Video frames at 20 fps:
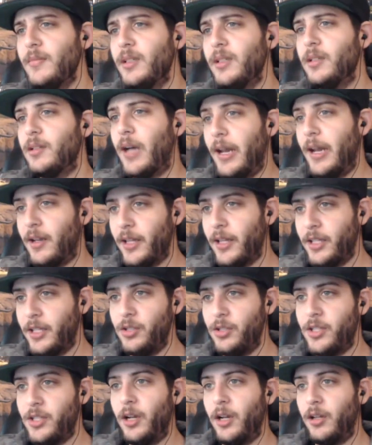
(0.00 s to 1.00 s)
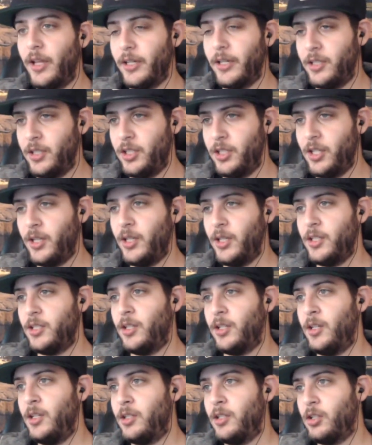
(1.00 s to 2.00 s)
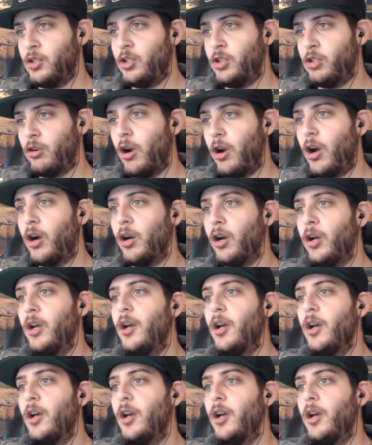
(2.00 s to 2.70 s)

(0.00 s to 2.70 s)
kind of like you said, Oleksiejczuk is a strong